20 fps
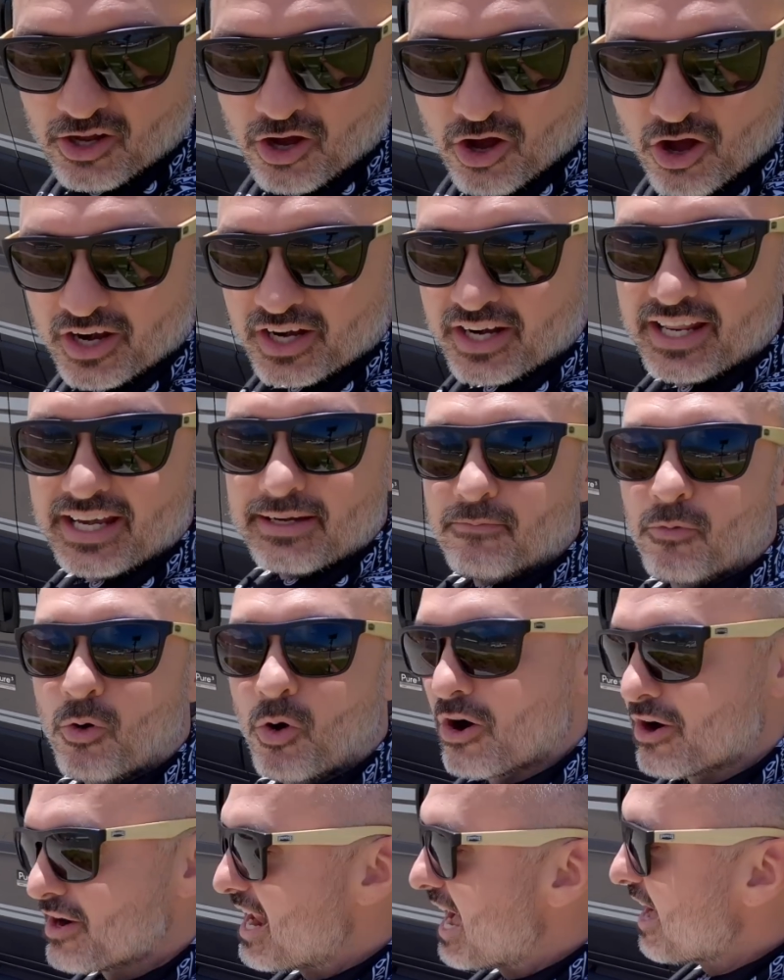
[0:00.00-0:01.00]
on it
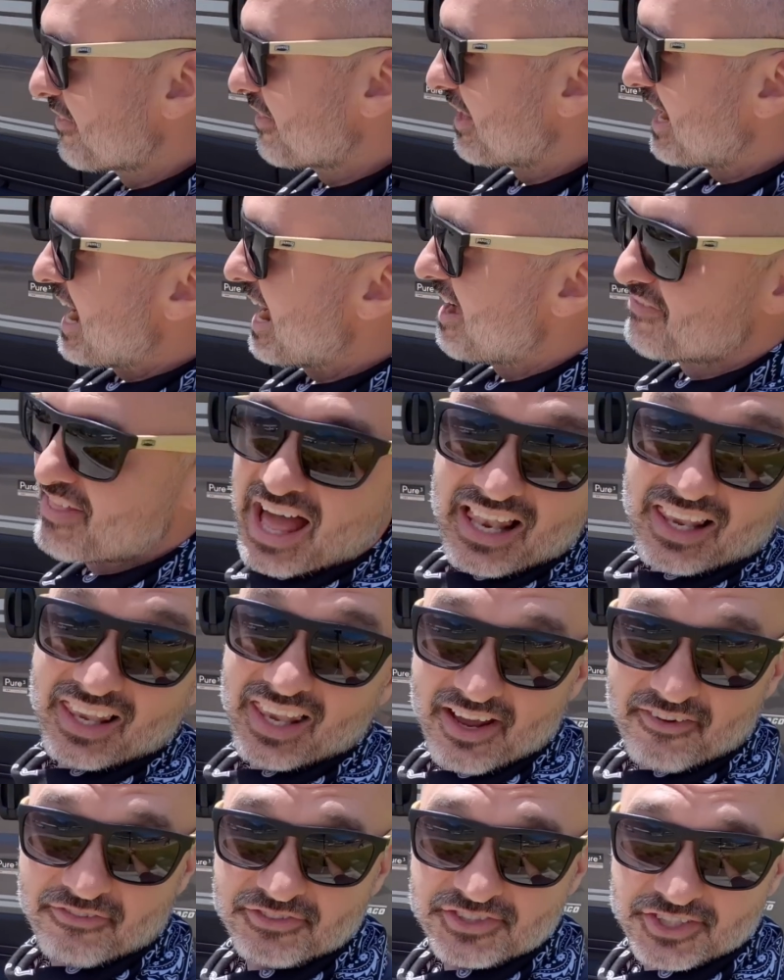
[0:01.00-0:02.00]
anymore now that I have that
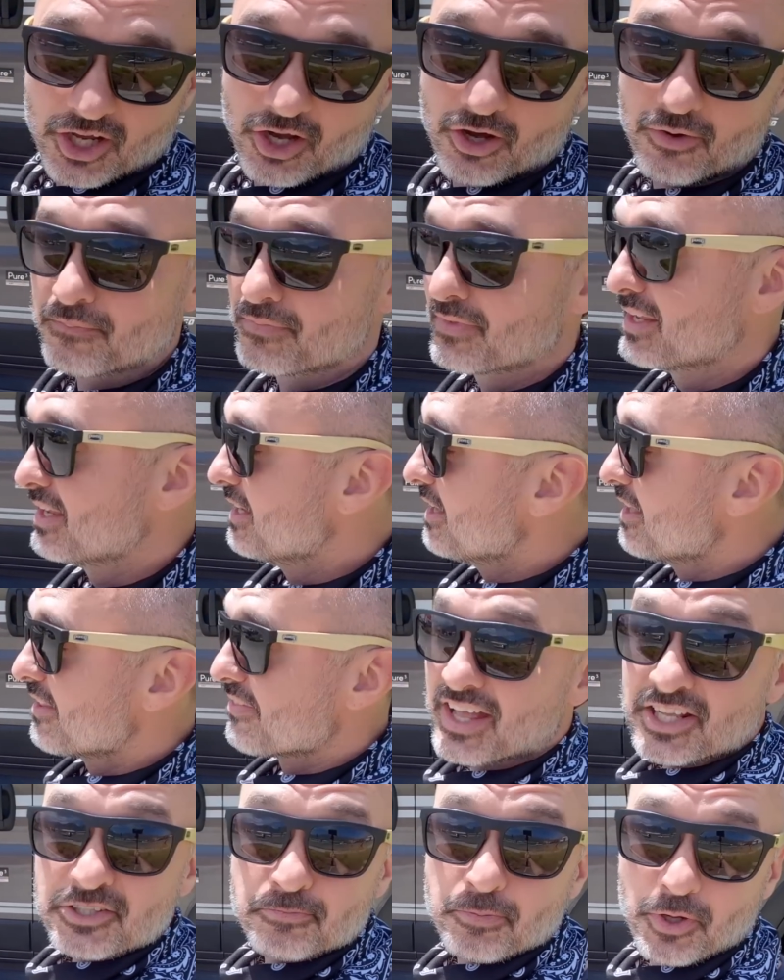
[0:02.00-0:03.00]
lift. So
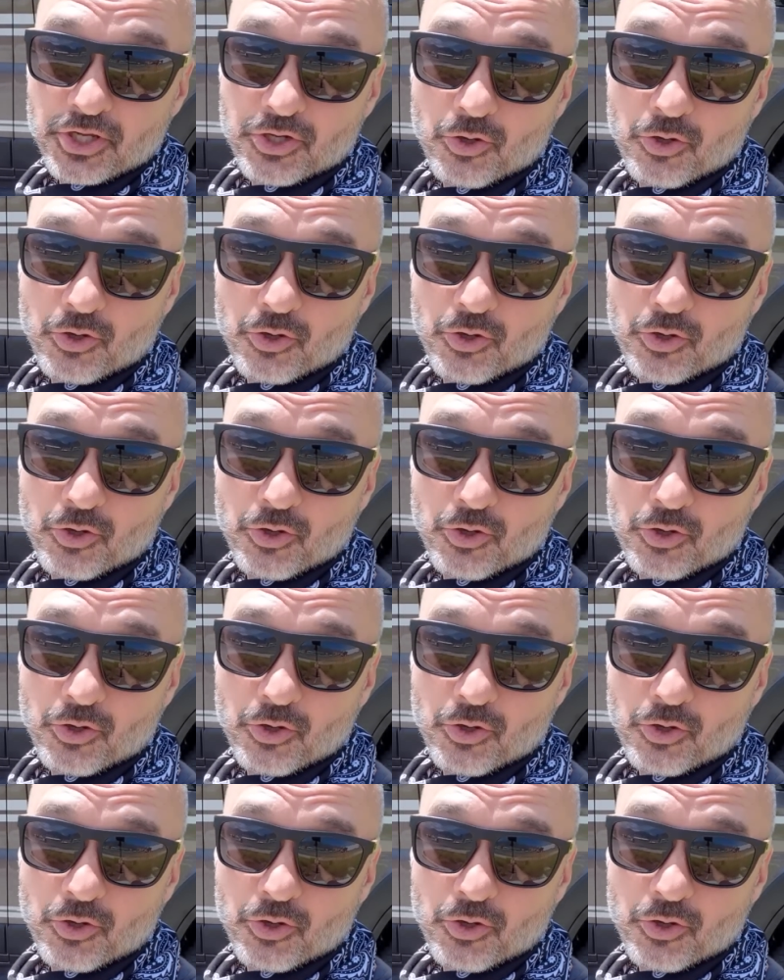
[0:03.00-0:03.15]
that's pretty